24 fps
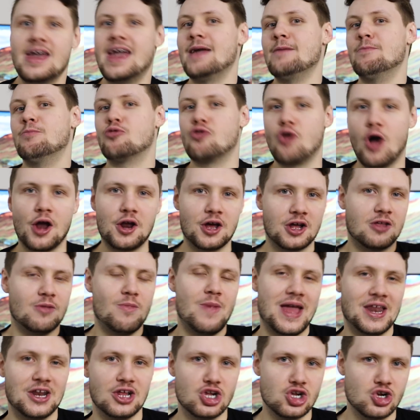a product
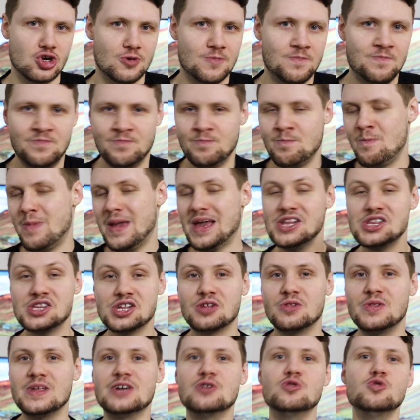manager
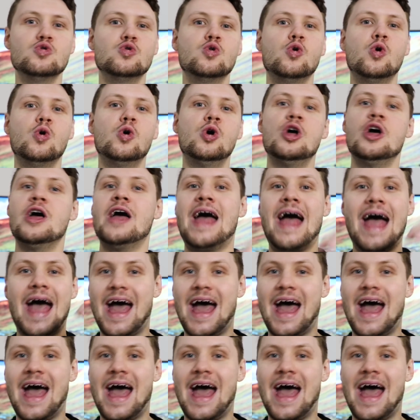basically Google